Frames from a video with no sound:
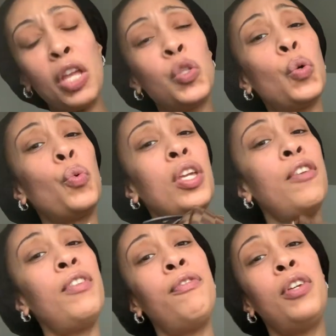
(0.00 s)
So
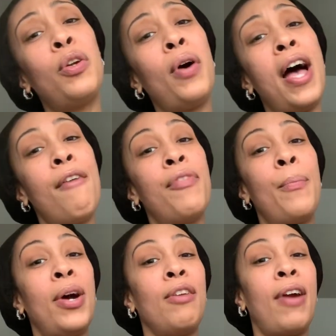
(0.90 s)
even if you don't have the
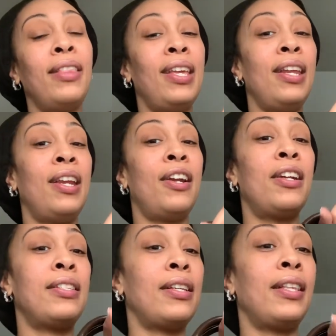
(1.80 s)
money right then and there to,